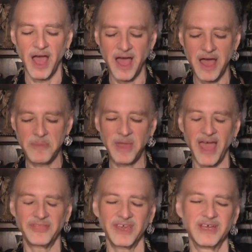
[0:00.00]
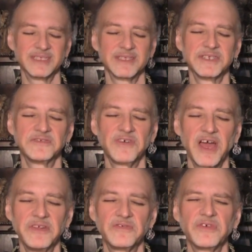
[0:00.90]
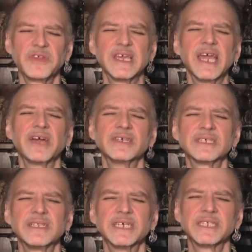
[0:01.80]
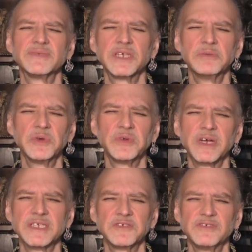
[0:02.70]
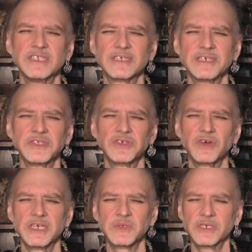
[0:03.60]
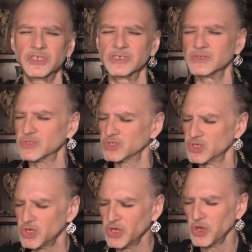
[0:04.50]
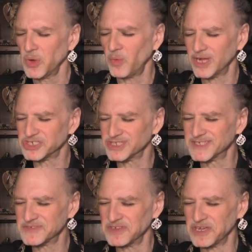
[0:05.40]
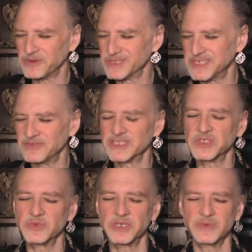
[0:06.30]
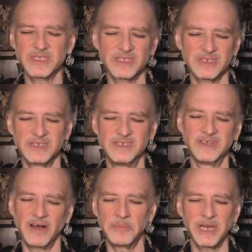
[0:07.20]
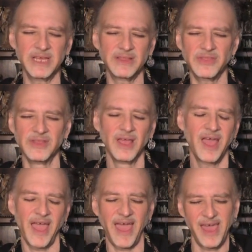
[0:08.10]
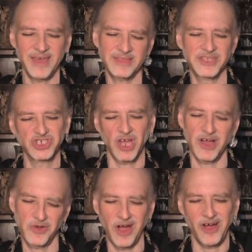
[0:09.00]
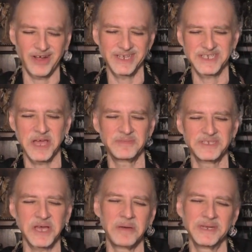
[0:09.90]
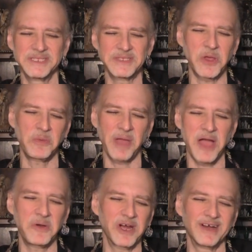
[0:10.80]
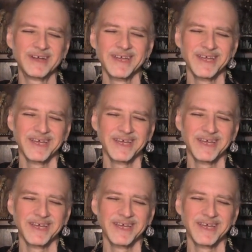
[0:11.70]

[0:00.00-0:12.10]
uh, pantheons of the divine for the Aries collective sun, moon, rising, Venus signs, and cross watchers. Watching this video, receiving this reading, what is the dominant eighth chakra archetype, the dominant soul power,